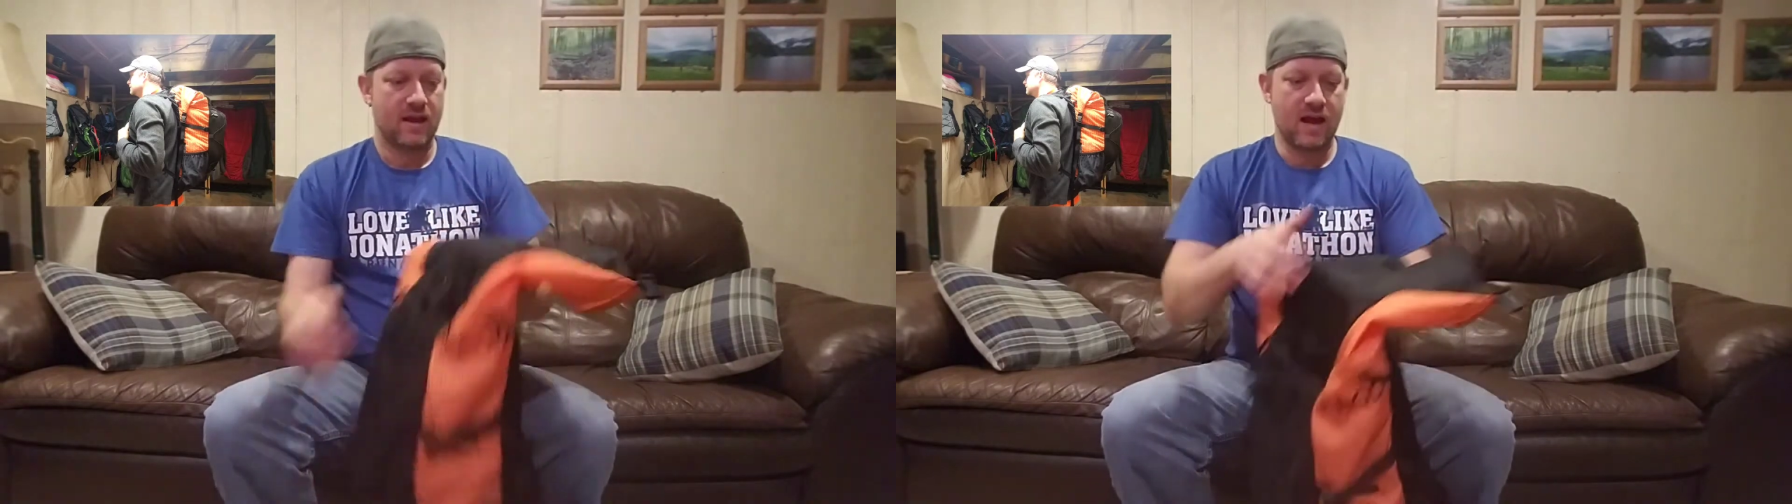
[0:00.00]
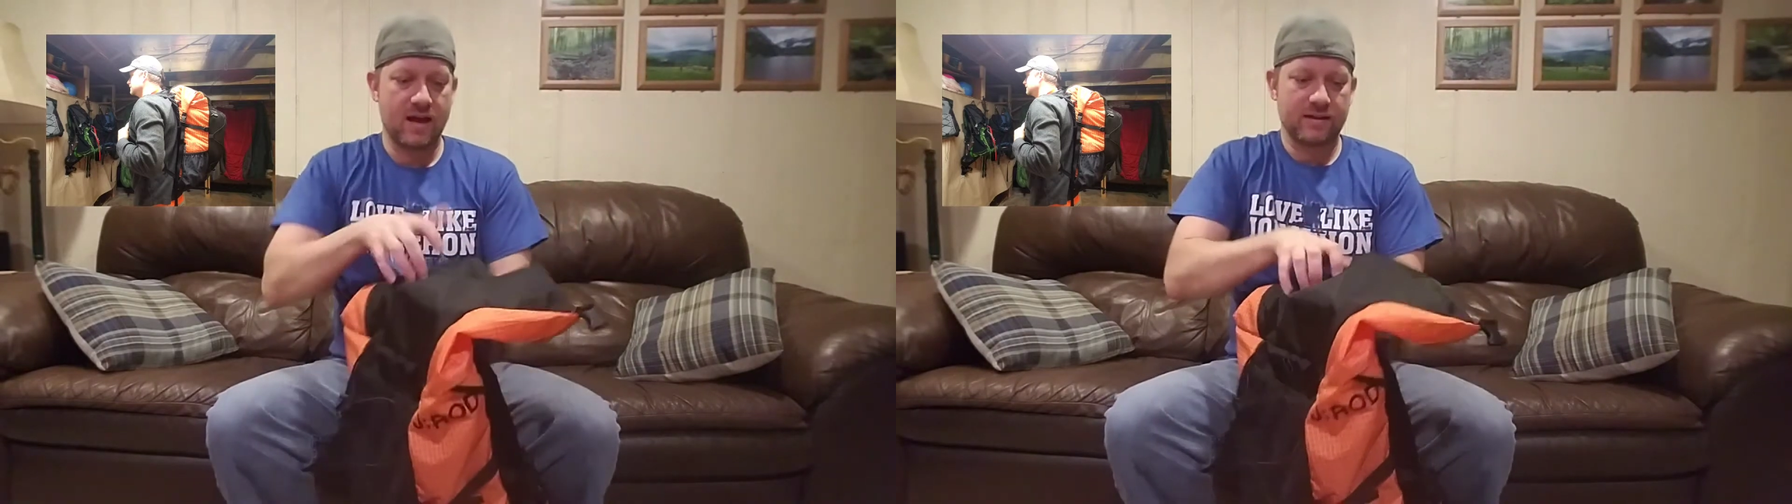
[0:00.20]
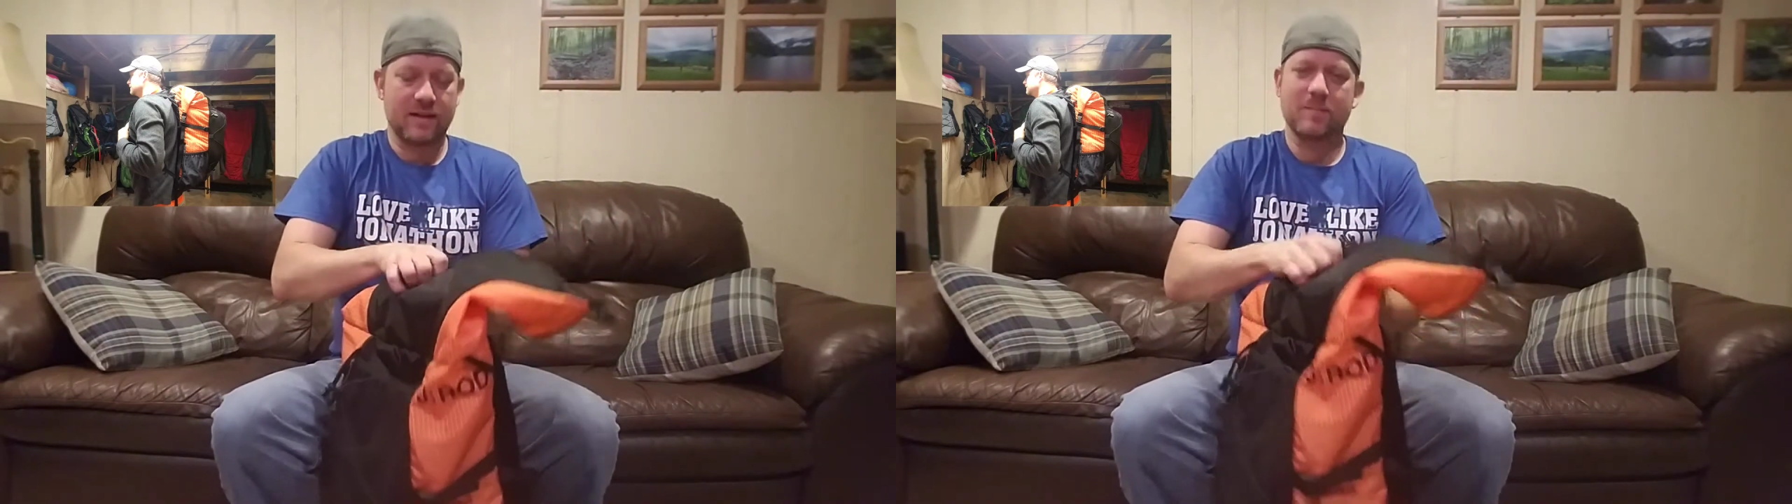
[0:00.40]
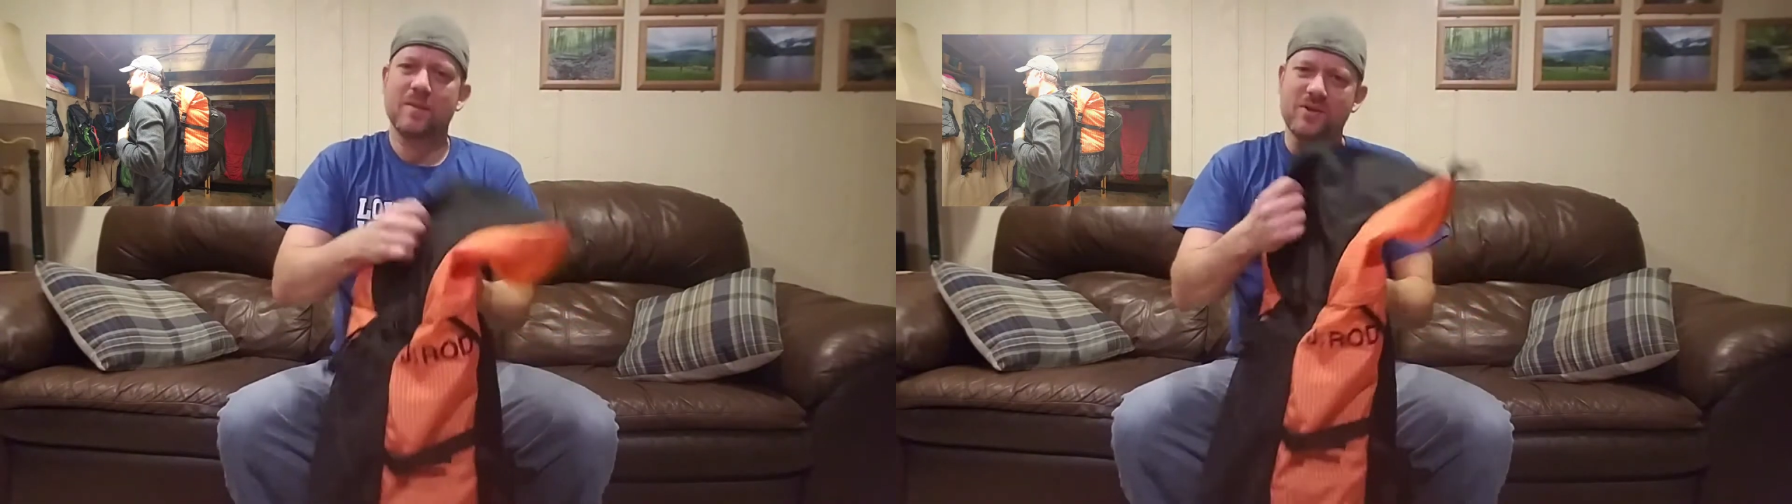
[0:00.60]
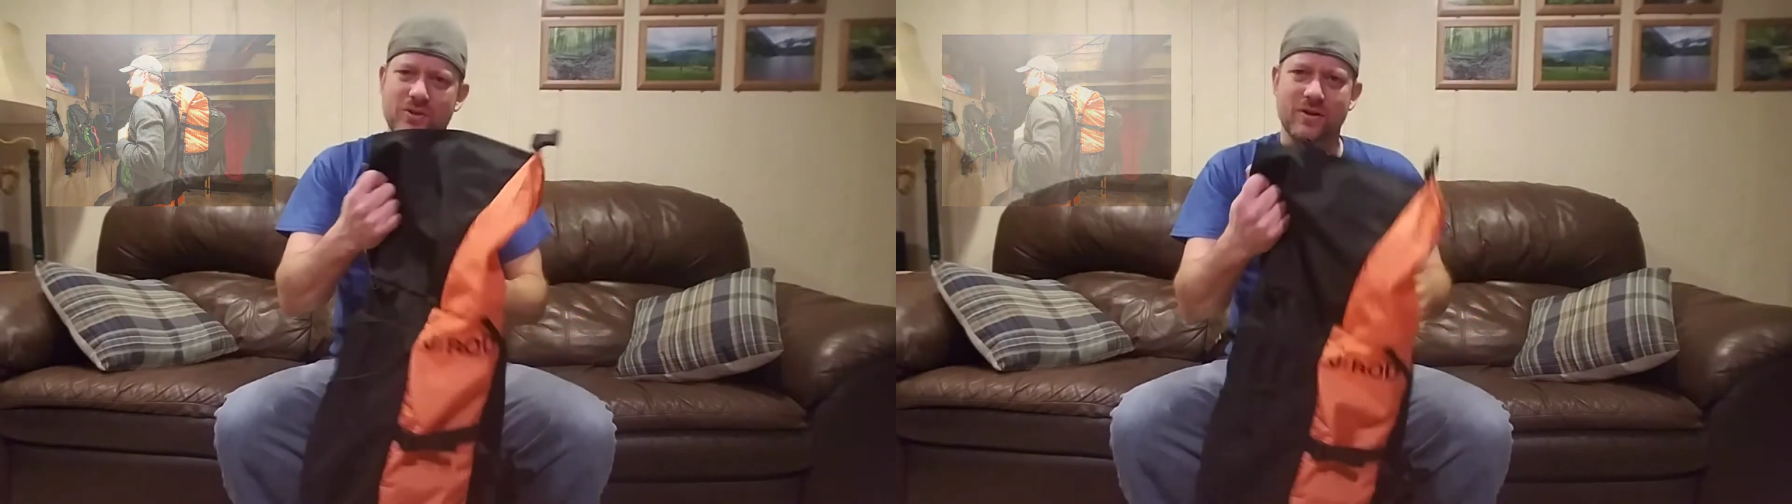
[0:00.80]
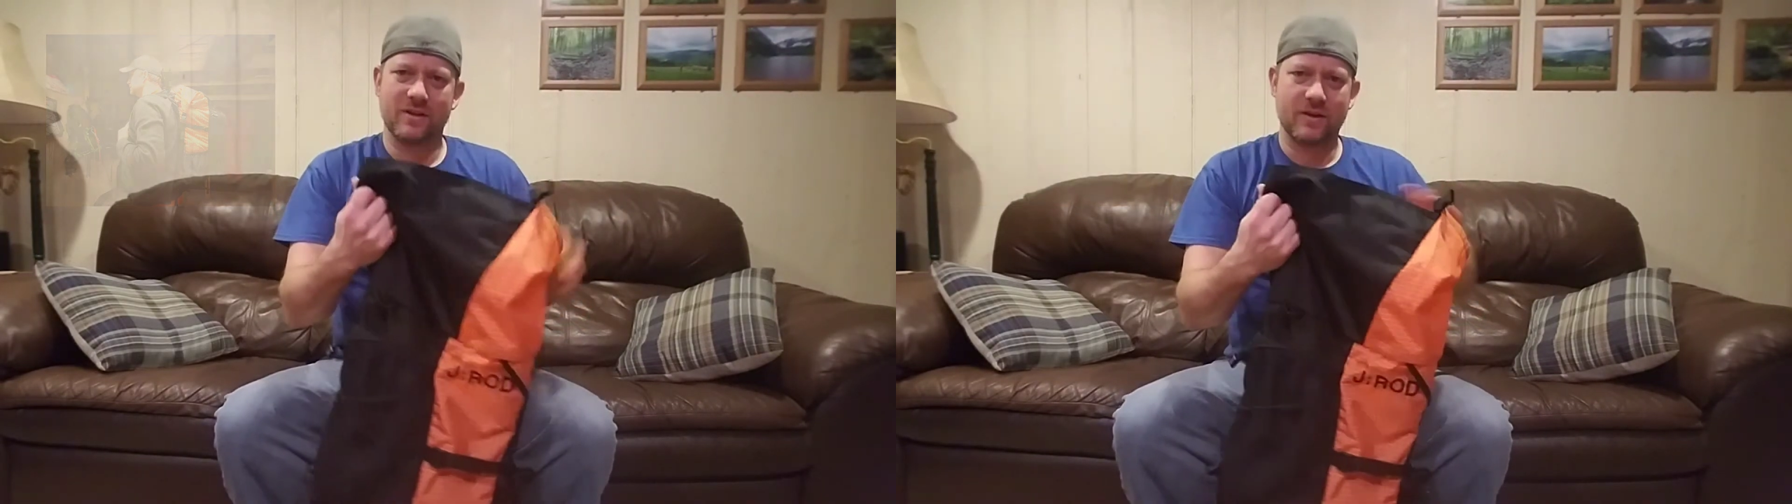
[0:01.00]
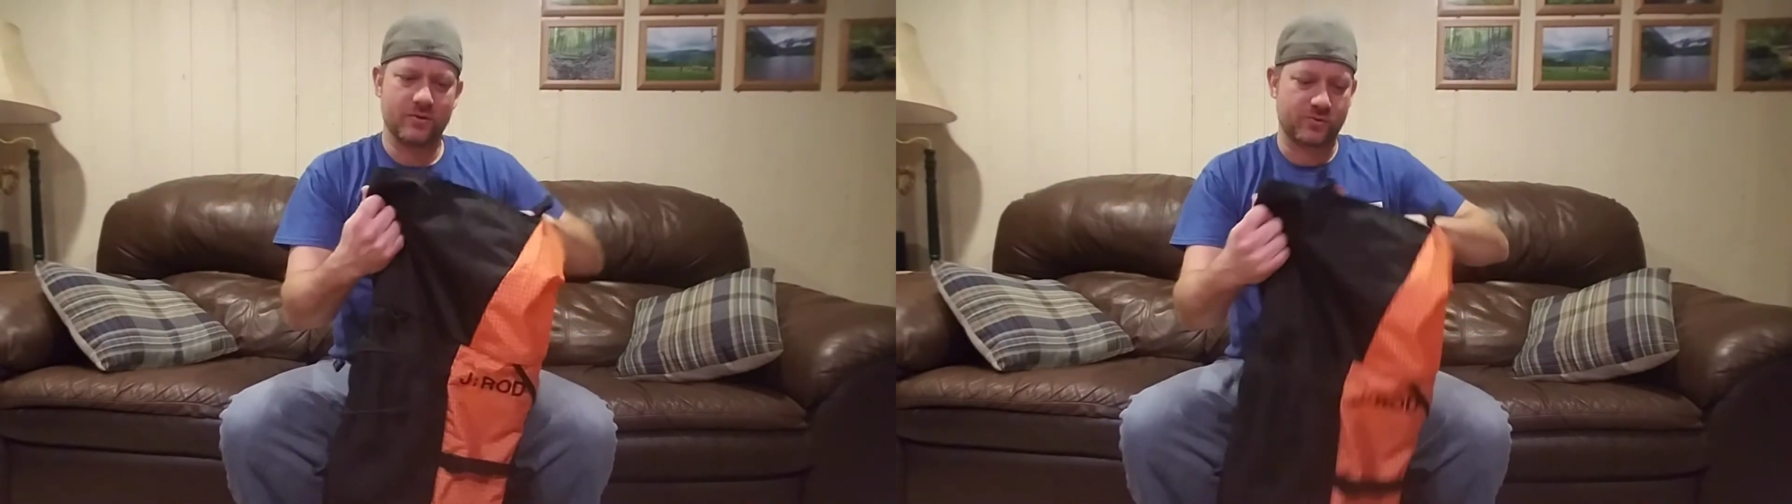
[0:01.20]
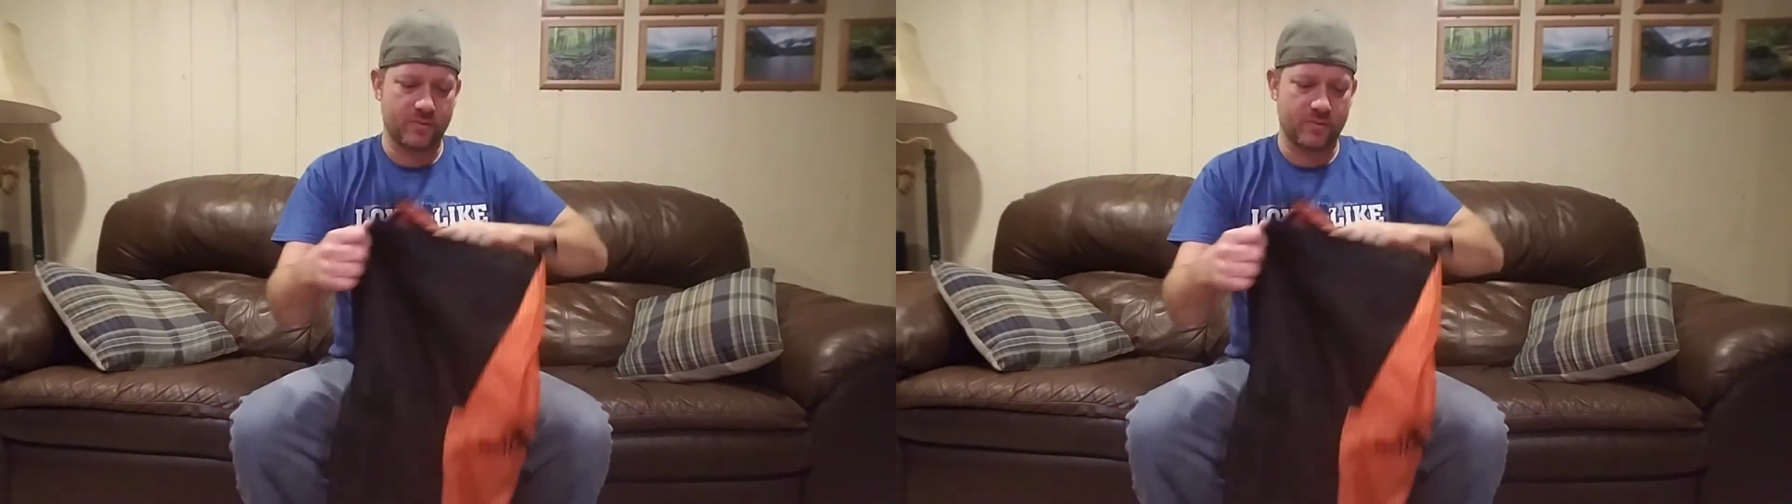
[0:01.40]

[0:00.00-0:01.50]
Uh, let, let me show you those